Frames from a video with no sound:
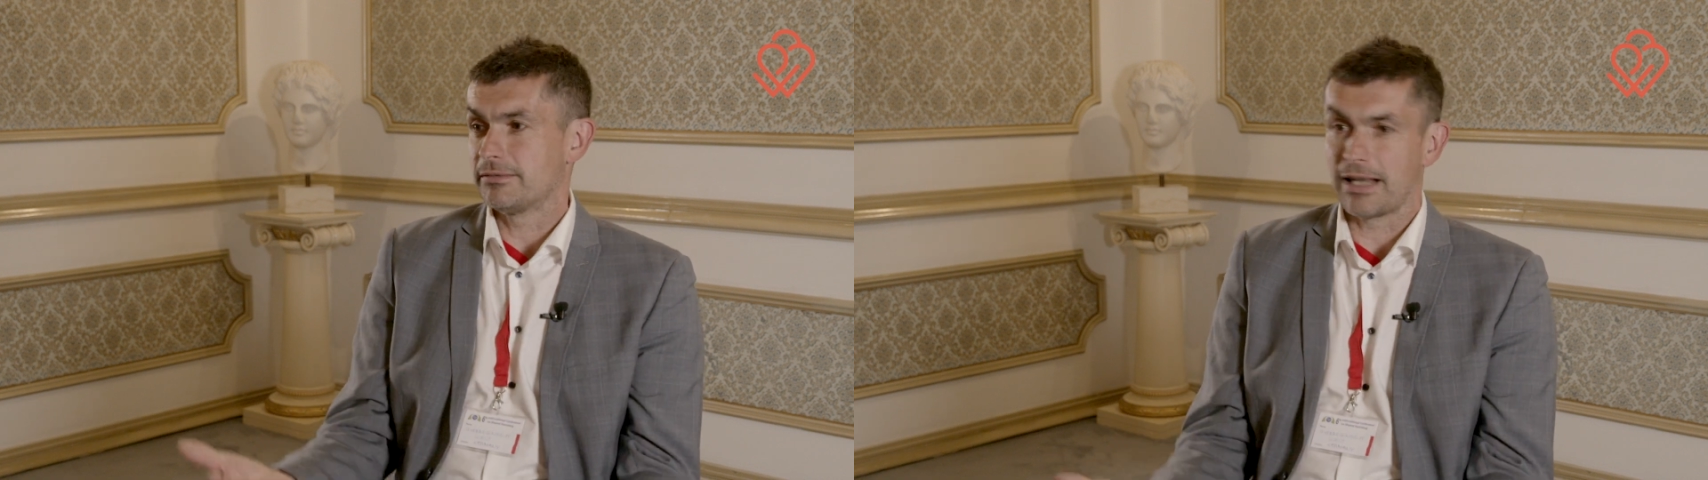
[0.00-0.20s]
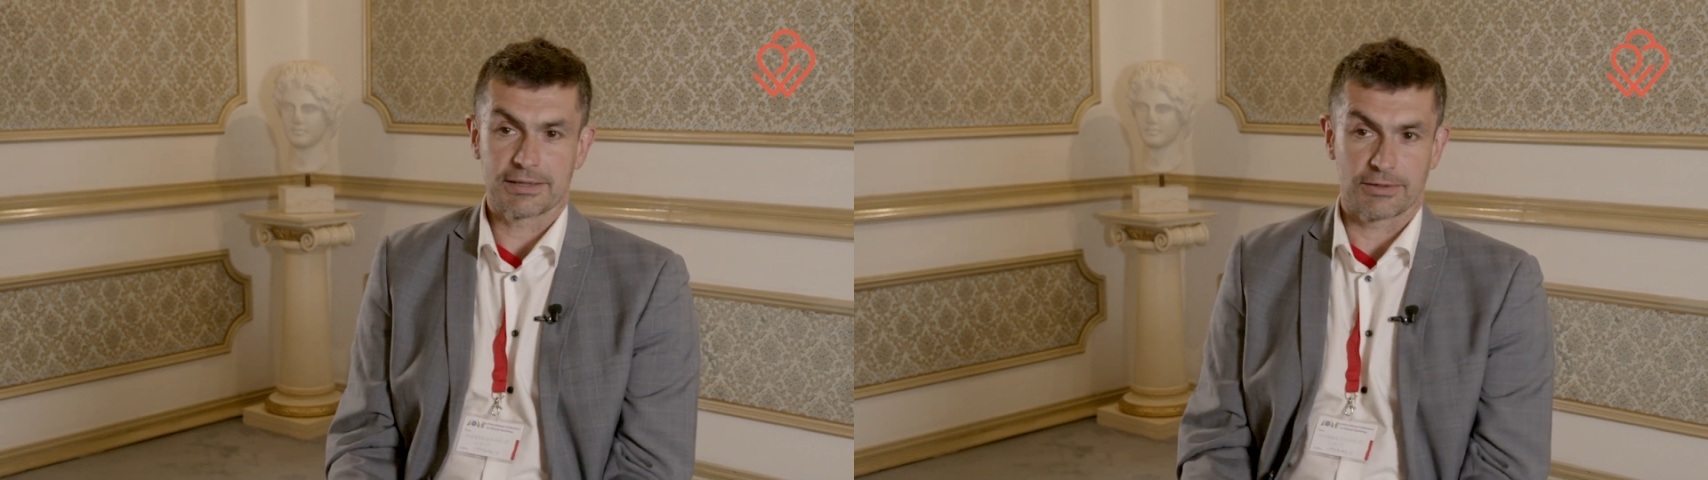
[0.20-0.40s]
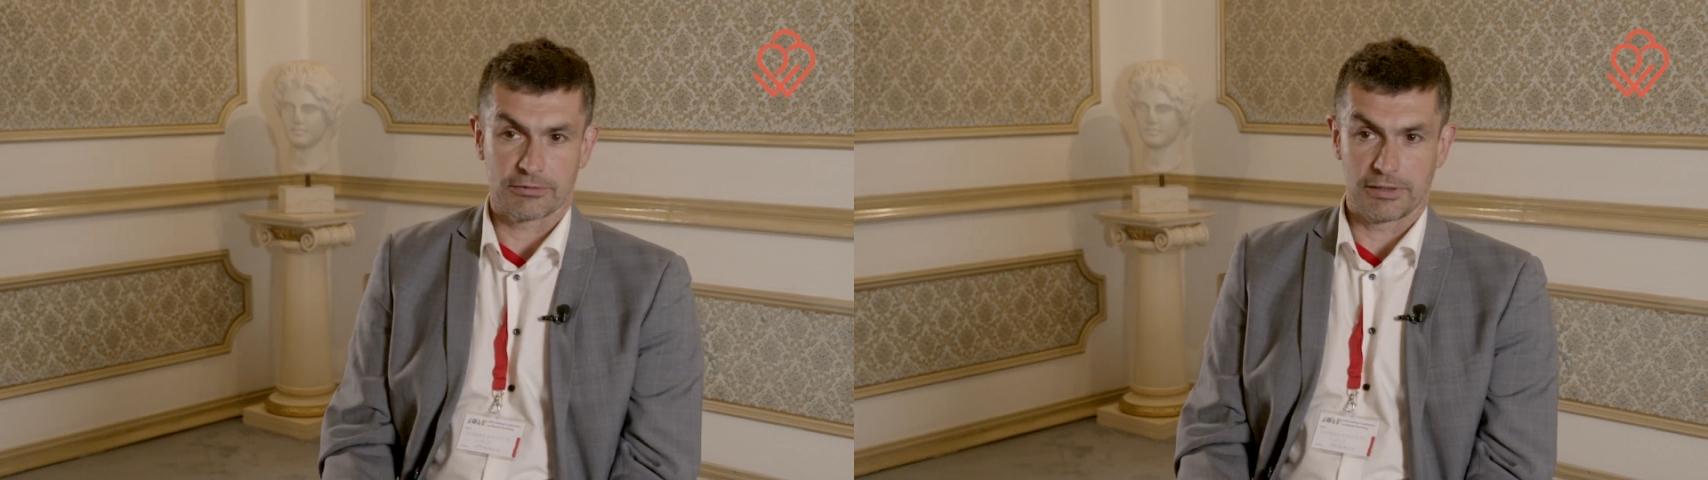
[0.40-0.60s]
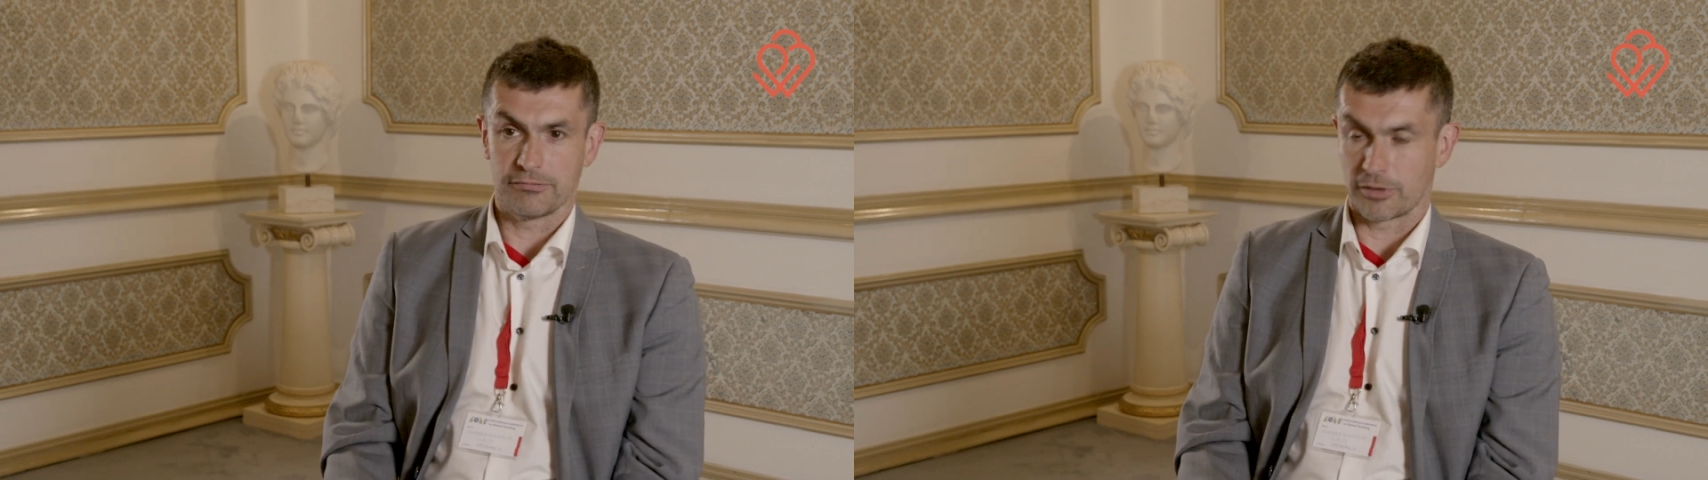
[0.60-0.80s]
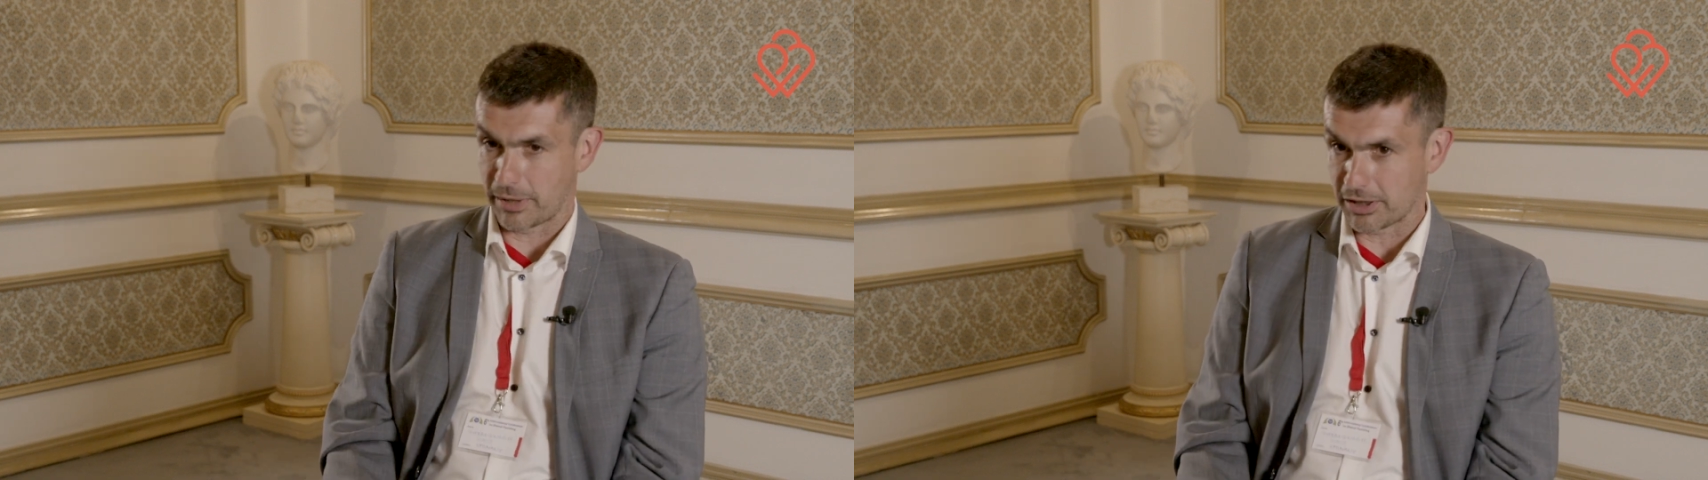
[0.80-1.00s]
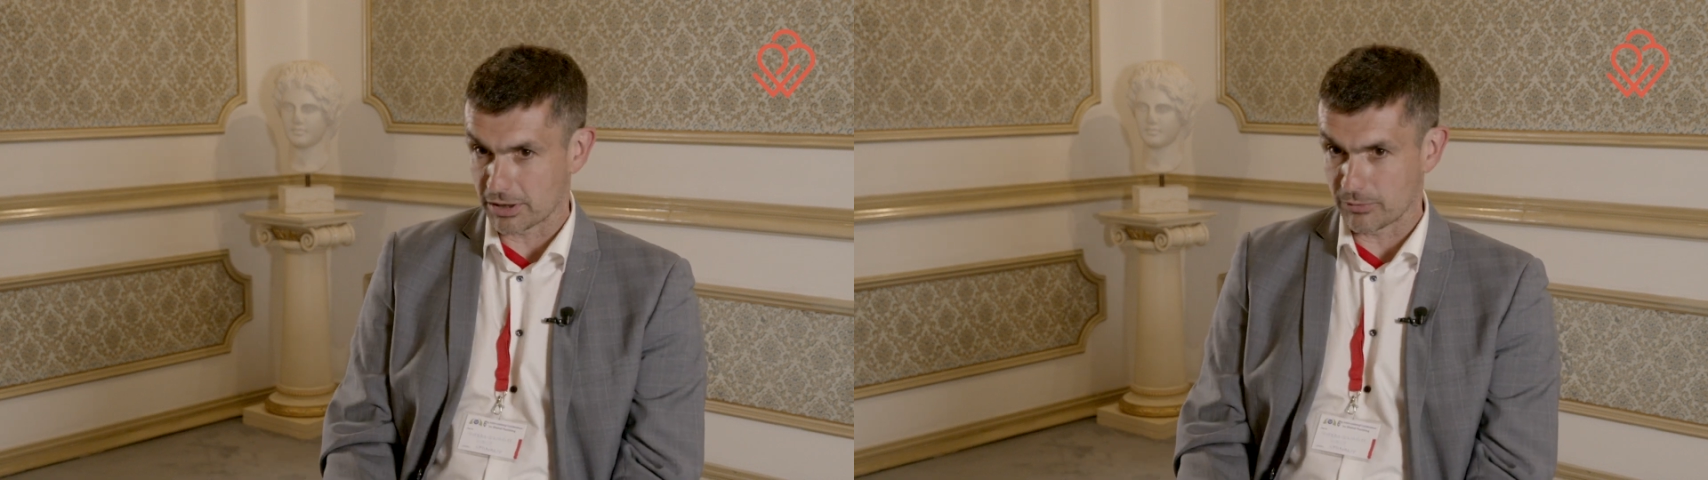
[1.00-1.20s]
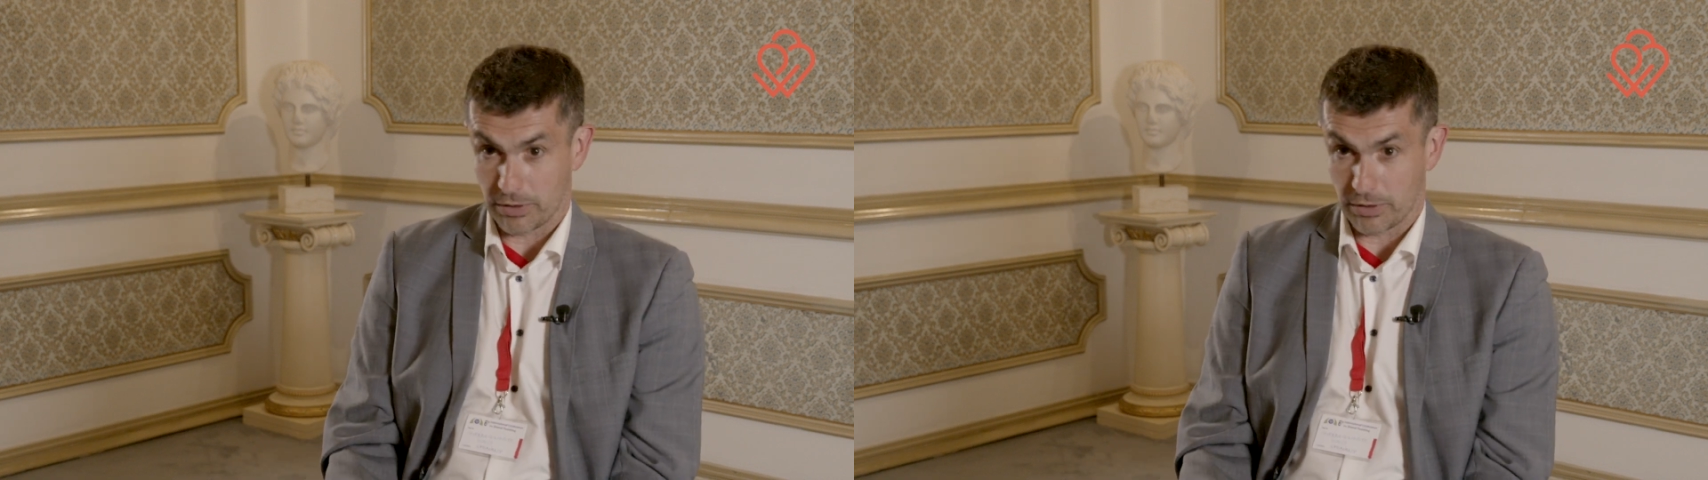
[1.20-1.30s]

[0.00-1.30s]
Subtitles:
lacks of information.